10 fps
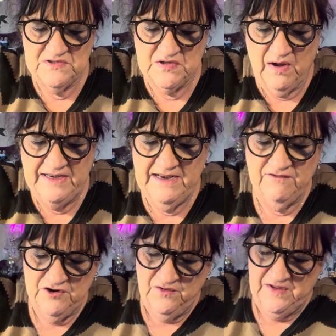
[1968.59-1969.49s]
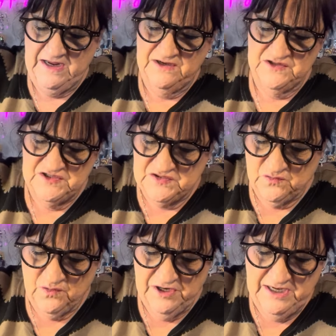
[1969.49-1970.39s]
So I never know the end of the
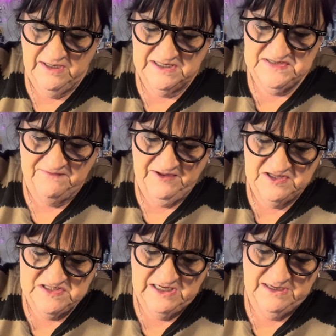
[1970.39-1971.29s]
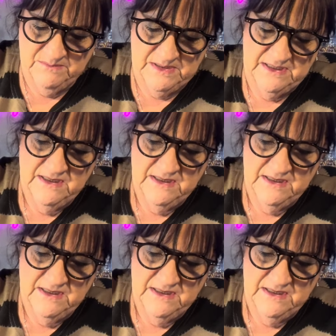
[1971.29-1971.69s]
story because I fell asleep.